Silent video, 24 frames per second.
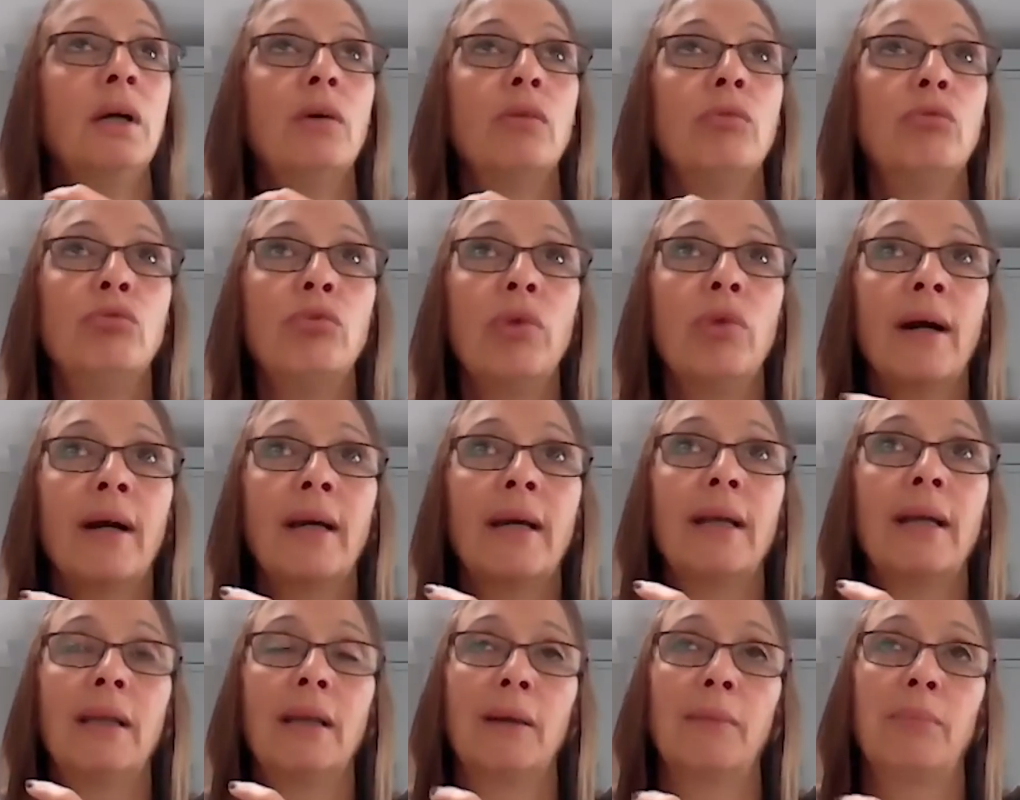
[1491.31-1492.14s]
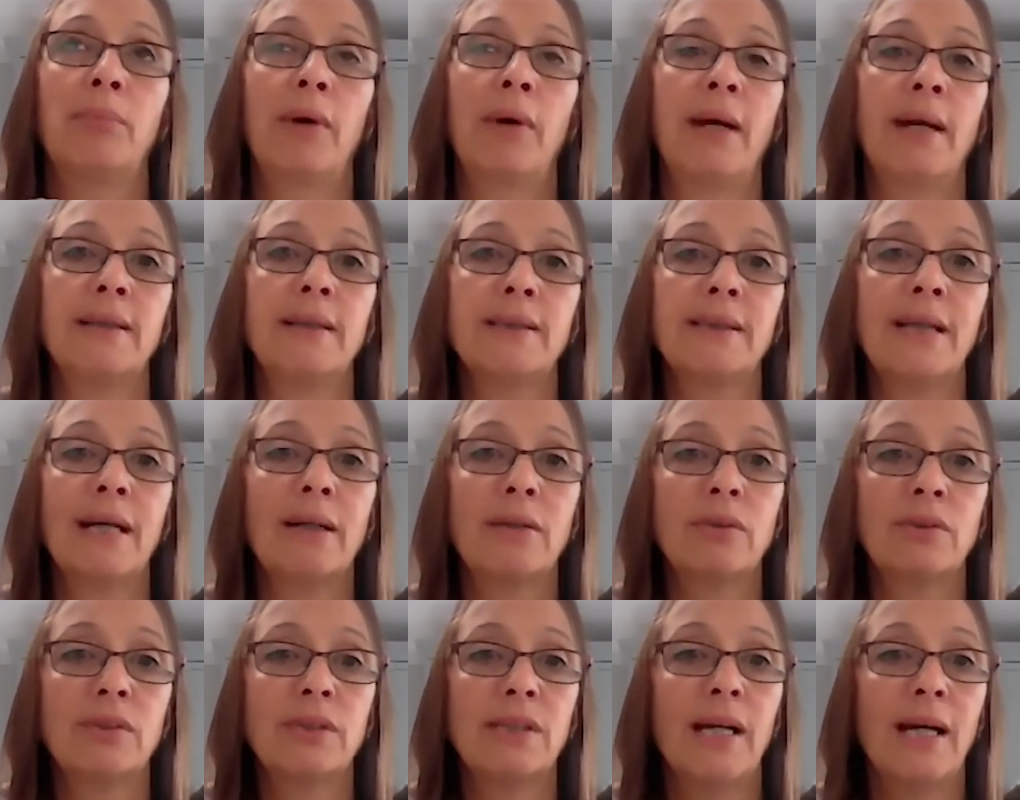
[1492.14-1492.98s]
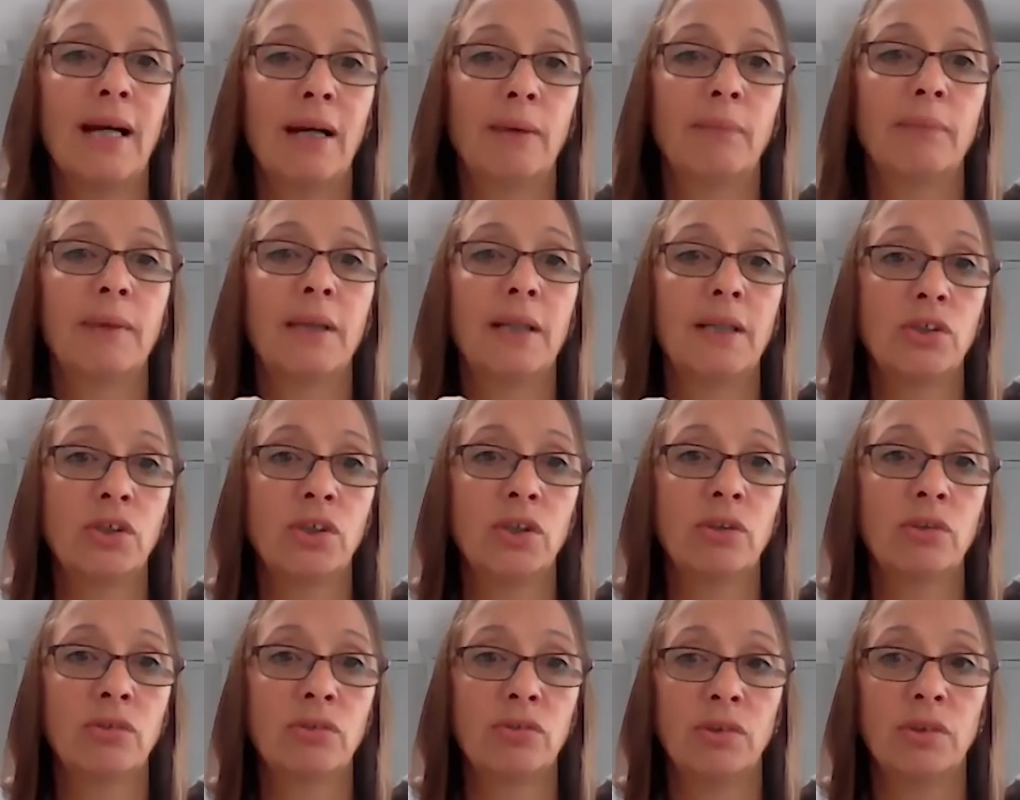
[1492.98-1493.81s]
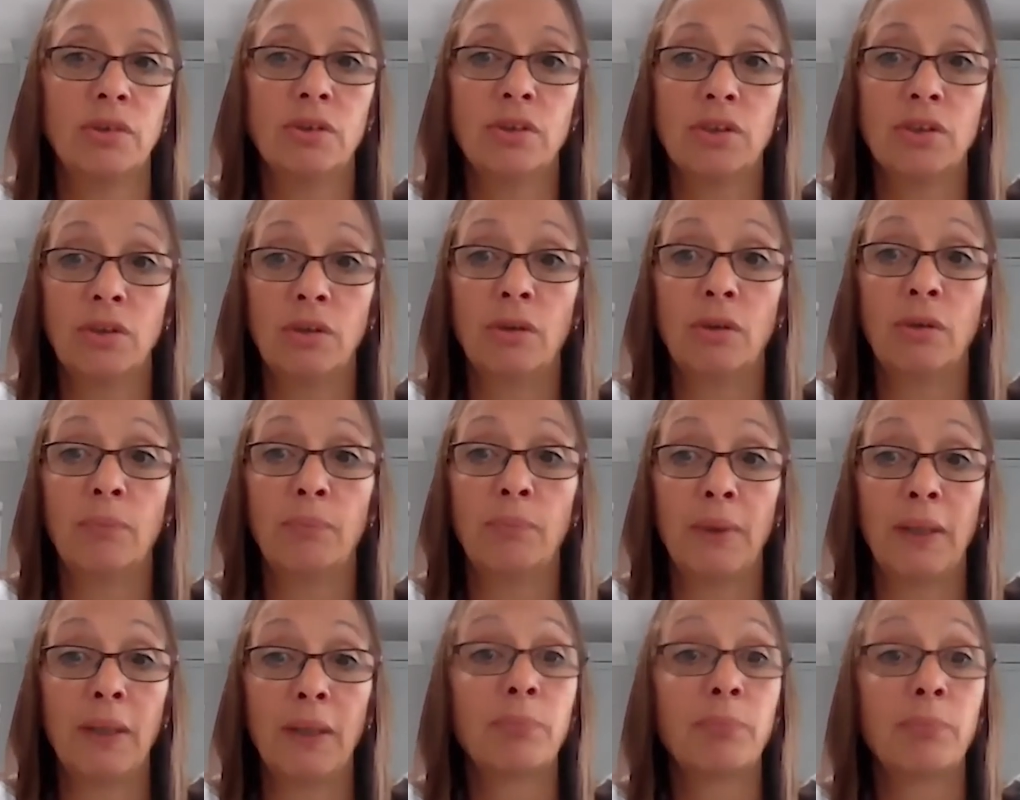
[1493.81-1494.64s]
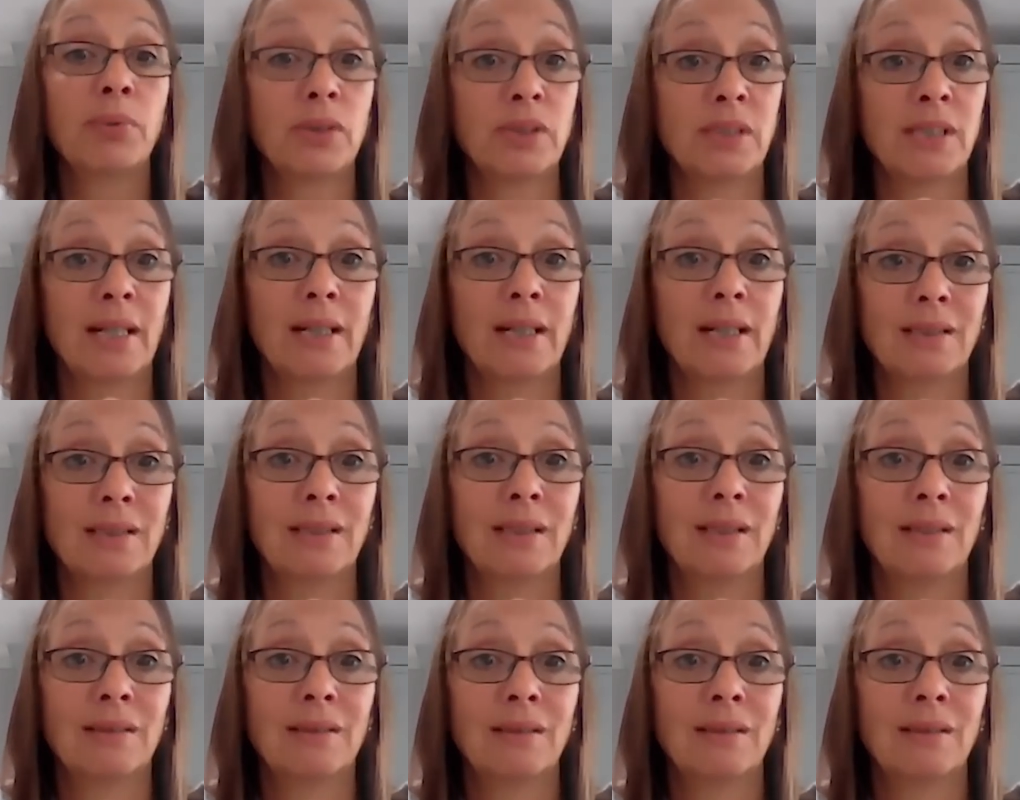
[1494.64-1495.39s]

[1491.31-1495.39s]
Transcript: racking their brains how to help their children to be protected.